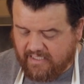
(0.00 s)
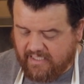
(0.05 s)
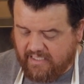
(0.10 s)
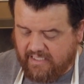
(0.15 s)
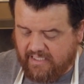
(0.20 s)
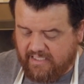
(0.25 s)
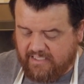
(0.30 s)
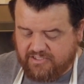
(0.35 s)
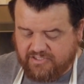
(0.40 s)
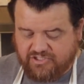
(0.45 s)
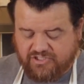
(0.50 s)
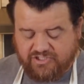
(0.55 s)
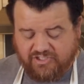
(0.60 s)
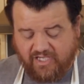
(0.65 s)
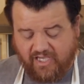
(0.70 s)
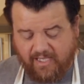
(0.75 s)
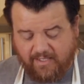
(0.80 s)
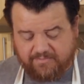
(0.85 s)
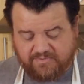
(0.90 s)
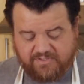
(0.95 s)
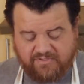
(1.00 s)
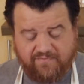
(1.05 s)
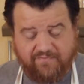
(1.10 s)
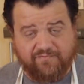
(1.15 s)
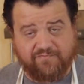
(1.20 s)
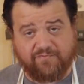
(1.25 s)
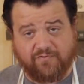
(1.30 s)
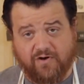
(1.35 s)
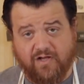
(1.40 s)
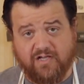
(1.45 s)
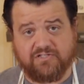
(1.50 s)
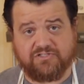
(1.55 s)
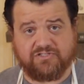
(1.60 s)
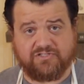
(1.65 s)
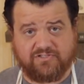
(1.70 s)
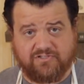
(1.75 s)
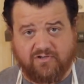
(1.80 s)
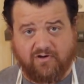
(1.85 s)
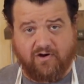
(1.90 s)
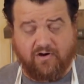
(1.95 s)
and chopped
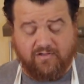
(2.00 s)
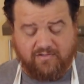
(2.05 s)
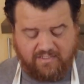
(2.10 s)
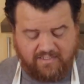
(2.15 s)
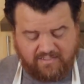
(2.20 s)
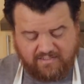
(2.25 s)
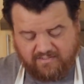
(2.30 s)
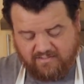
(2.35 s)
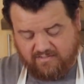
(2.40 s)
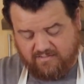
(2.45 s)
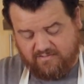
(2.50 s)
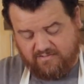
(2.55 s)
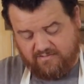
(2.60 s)
fresh garlic.